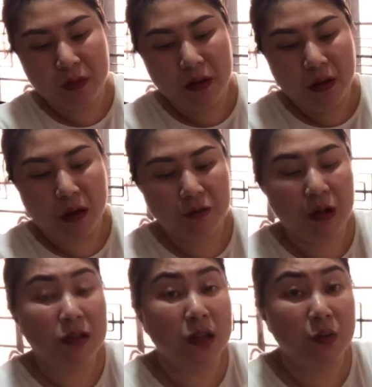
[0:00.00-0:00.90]
Of
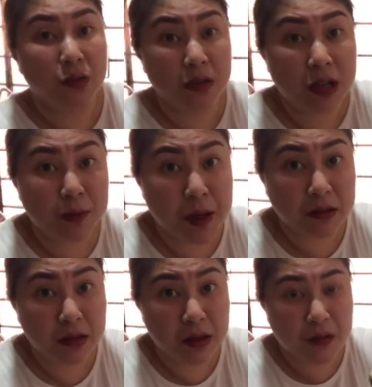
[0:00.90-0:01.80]
course, it will taste
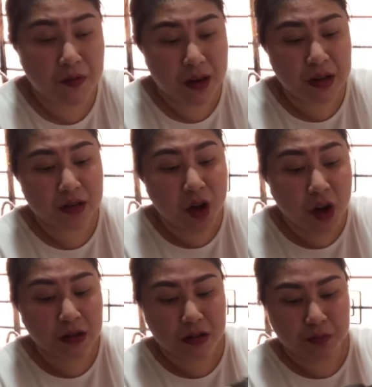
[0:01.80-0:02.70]
better if it is
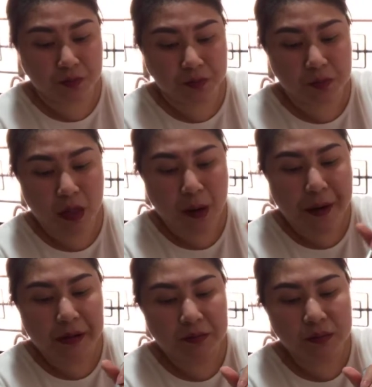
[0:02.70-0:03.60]
hot.
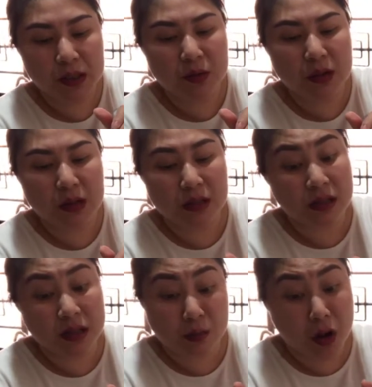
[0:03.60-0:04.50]
This one is
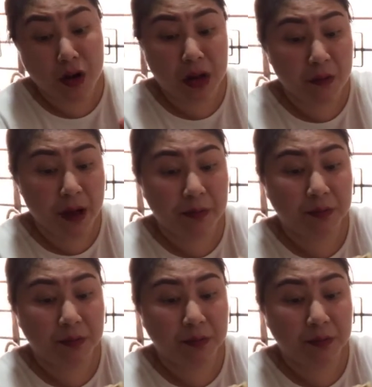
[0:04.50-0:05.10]
this morning one.